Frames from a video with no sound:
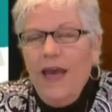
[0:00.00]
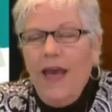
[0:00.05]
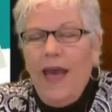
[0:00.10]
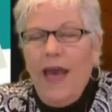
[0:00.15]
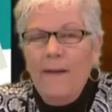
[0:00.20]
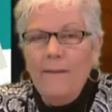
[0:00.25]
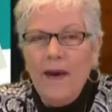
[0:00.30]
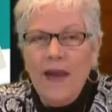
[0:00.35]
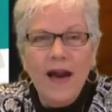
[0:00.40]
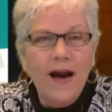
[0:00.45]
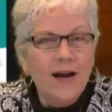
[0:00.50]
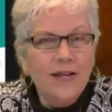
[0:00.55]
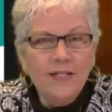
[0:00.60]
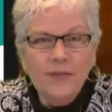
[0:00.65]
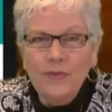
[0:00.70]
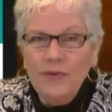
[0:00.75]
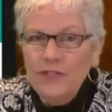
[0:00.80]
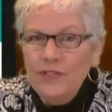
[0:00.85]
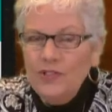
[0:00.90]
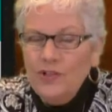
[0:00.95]
And my
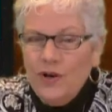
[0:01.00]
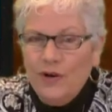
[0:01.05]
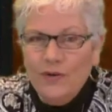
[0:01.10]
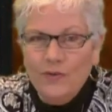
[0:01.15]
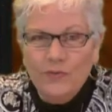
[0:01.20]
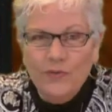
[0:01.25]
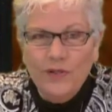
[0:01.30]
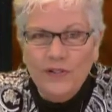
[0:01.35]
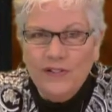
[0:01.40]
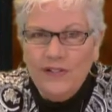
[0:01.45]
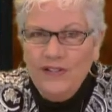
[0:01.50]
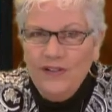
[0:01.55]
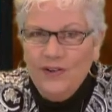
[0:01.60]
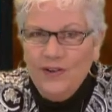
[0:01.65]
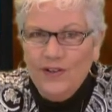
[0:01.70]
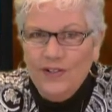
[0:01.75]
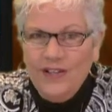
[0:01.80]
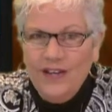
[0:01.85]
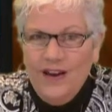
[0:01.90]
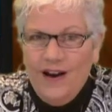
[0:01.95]
husband started really
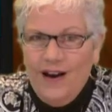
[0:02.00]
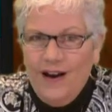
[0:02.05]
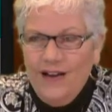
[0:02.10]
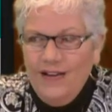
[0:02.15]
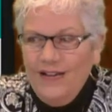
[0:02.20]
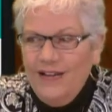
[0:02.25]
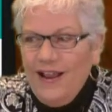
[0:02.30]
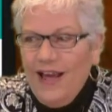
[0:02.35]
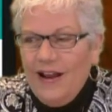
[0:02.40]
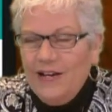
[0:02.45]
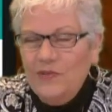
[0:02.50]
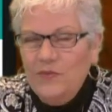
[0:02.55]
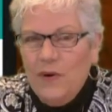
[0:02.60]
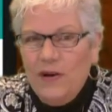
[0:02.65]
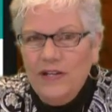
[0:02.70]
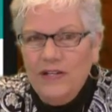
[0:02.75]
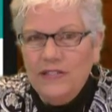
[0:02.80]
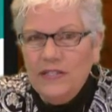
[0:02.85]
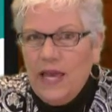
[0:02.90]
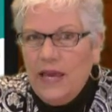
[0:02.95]
early on in Act 1,
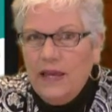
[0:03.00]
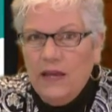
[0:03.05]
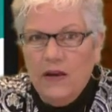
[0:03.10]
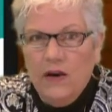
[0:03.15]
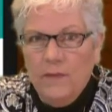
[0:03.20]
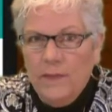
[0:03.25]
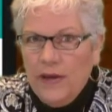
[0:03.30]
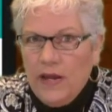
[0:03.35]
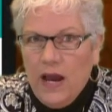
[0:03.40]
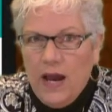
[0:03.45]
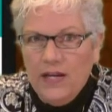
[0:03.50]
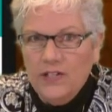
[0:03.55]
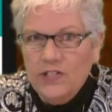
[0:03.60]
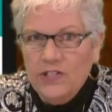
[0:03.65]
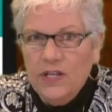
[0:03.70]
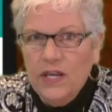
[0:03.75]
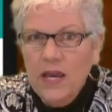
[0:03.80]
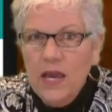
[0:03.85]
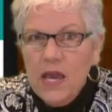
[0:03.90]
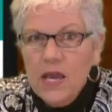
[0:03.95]
he's like, oh my gosh,
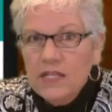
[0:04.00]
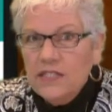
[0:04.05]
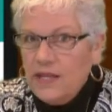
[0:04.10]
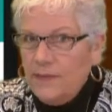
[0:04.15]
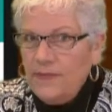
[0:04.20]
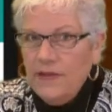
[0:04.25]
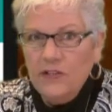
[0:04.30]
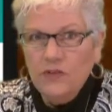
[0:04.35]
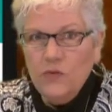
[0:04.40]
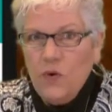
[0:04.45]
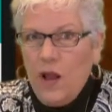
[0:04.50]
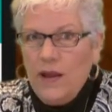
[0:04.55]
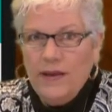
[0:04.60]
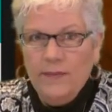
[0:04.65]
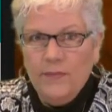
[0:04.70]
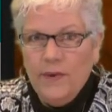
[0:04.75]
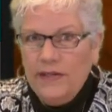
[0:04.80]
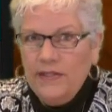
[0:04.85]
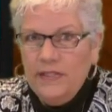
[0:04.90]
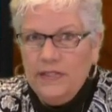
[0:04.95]
something's wrong at
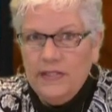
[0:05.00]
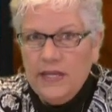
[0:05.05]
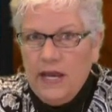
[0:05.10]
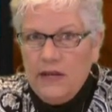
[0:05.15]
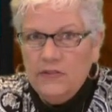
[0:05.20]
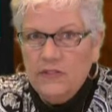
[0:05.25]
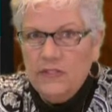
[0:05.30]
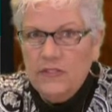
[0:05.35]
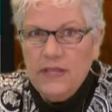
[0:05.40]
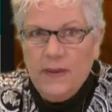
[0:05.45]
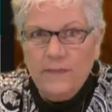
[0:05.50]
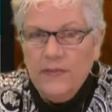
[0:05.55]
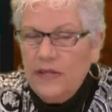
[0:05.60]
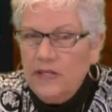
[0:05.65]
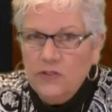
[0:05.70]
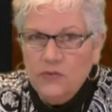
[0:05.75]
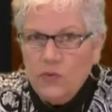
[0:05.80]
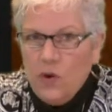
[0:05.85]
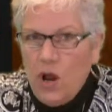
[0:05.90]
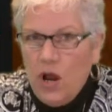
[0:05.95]
Brendan's house. Something
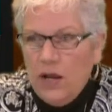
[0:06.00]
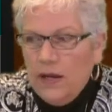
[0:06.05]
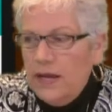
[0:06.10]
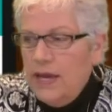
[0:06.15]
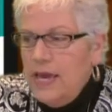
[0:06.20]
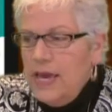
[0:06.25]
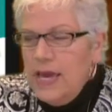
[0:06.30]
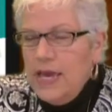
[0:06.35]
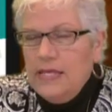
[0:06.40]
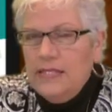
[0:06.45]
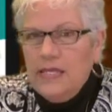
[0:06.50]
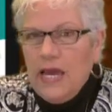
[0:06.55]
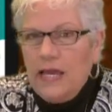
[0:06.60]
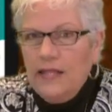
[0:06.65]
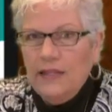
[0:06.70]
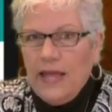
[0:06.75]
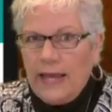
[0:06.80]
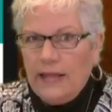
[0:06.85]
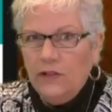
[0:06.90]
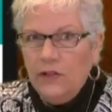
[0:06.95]
is wrong. So
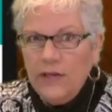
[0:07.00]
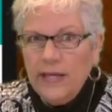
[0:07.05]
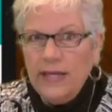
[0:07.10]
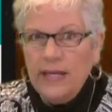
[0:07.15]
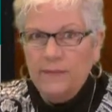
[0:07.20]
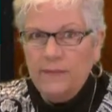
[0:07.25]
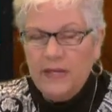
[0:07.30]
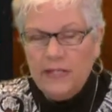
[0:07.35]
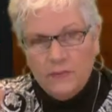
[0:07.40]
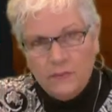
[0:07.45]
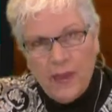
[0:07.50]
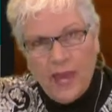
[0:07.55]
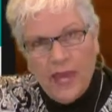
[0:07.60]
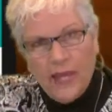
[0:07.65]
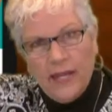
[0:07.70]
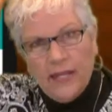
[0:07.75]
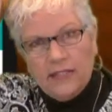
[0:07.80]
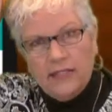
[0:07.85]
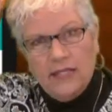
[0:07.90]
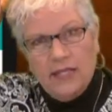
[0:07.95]
like, look at him. He's
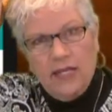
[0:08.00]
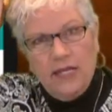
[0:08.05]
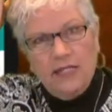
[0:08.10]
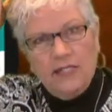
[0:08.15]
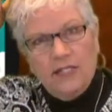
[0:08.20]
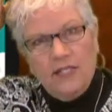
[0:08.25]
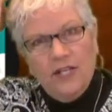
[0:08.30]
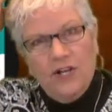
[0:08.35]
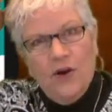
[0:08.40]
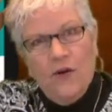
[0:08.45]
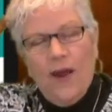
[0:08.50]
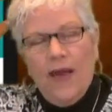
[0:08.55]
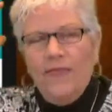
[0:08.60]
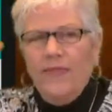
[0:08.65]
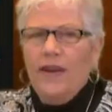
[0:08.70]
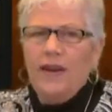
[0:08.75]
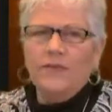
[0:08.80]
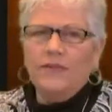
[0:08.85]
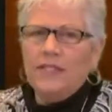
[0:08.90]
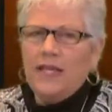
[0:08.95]
panicked and he's, and
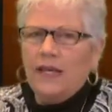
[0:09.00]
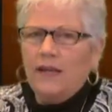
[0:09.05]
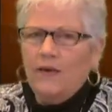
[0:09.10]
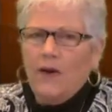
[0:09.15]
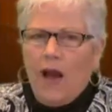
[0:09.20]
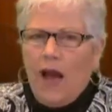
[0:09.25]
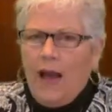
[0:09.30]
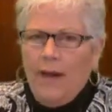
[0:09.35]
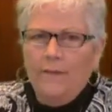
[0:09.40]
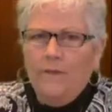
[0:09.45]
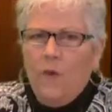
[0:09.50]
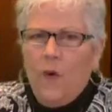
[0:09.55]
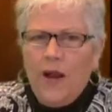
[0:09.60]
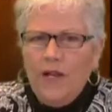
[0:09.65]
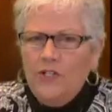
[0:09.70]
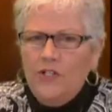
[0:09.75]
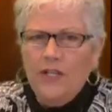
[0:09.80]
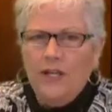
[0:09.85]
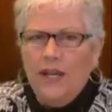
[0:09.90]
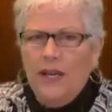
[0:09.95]
then I was like, I'm
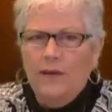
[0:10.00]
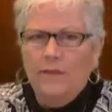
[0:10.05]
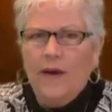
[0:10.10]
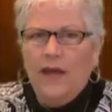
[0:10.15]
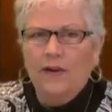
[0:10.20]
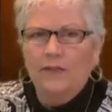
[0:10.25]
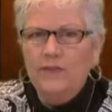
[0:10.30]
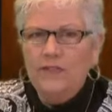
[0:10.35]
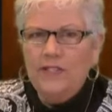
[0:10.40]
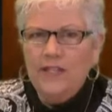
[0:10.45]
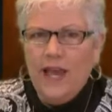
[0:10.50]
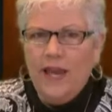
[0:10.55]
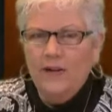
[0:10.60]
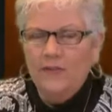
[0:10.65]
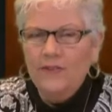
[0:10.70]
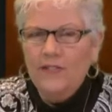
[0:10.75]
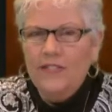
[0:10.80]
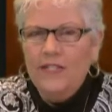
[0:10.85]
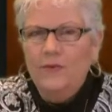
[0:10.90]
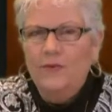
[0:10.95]
watching him. I
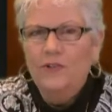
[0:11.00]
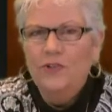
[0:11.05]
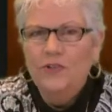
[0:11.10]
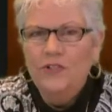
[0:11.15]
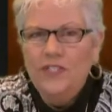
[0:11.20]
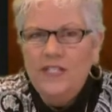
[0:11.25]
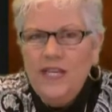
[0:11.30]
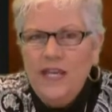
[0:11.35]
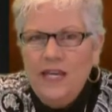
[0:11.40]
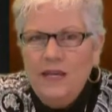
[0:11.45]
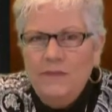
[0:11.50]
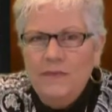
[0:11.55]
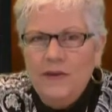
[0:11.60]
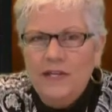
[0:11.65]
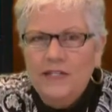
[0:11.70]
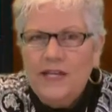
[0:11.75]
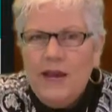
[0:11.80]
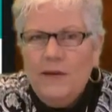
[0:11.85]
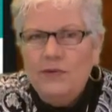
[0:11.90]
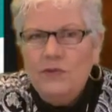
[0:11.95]
don't see what you're seeing
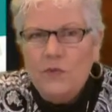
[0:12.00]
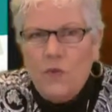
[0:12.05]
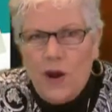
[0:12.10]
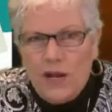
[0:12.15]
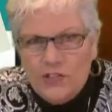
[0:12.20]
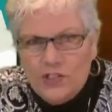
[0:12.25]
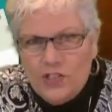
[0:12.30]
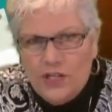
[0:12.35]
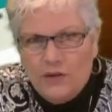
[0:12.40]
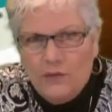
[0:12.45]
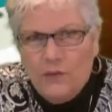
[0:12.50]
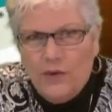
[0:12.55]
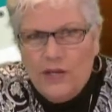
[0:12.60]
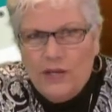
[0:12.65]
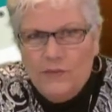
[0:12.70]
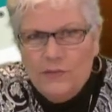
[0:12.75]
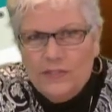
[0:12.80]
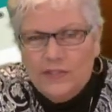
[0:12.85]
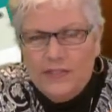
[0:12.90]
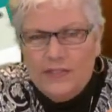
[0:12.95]
because I was watching when he
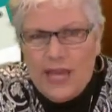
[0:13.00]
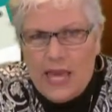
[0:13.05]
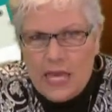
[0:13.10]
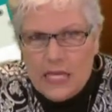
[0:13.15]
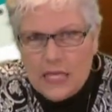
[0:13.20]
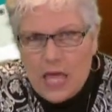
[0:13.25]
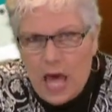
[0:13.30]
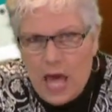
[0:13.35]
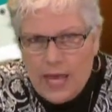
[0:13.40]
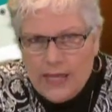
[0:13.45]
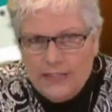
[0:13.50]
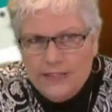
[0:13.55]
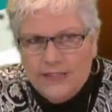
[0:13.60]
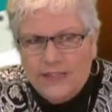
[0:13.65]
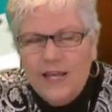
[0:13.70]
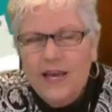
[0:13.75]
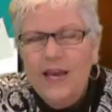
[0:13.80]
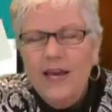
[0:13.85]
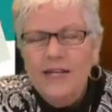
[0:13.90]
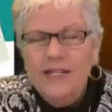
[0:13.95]
was saying lines,
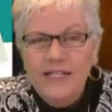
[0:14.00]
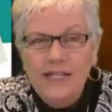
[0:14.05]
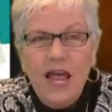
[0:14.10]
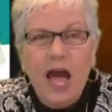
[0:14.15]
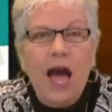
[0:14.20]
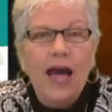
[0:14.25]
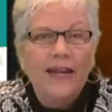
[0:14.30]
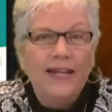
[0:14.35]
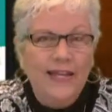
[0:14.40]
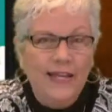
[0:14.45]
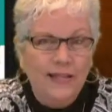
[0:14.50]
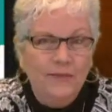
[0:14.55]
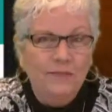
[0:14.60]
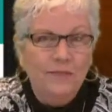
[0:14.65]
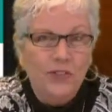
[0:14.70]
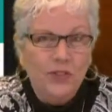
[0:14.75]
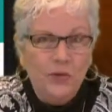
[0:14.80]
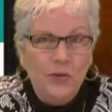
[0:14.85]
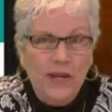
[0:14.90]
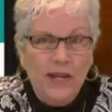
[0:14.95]
not in
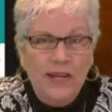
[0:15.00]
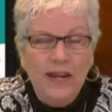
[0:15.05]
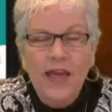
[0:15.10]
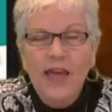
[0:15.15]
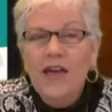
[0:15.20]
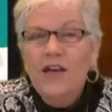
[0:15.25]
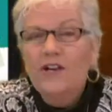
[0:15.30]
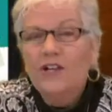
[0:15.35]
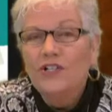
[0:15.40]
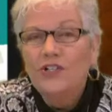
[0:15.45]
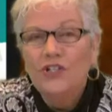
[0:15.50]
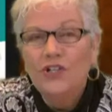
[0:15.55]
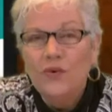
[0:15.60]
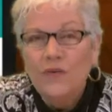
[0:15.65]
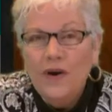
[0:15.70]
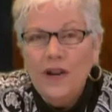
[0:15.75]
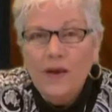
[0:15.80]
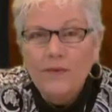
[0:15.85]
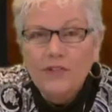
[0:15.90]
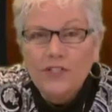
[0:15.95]
between. Because you know
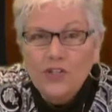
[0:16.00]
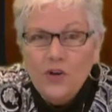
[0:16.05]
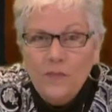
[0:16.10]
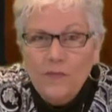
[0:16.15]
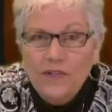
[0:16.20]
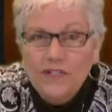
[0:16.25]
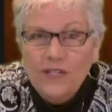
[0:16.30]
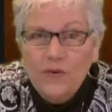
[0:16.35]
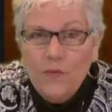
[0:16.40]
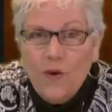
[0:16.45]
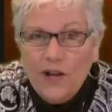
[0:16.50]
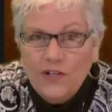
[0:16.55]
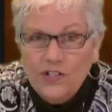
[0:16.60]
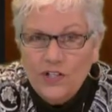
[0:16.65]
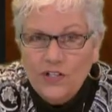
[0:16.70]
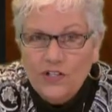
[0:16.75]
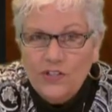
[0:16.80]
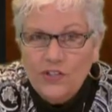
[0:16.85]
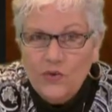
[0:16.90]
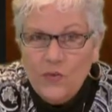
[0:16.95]
what? I was so busy
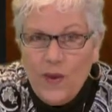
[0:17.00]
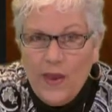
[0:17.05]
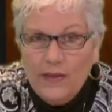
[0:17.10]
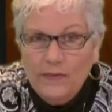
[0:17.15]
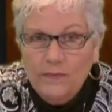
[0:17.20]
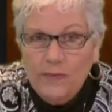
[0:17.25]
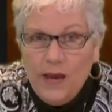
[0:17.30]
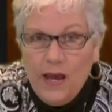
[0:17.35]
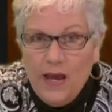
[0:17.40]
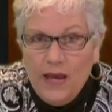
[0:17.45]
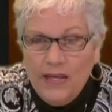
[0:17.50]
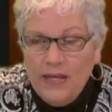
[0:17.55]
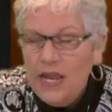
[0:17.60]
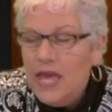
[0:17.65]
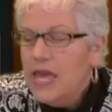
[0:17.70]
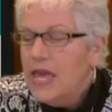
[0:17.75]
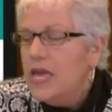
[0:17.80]
watching Sue Ann Pine.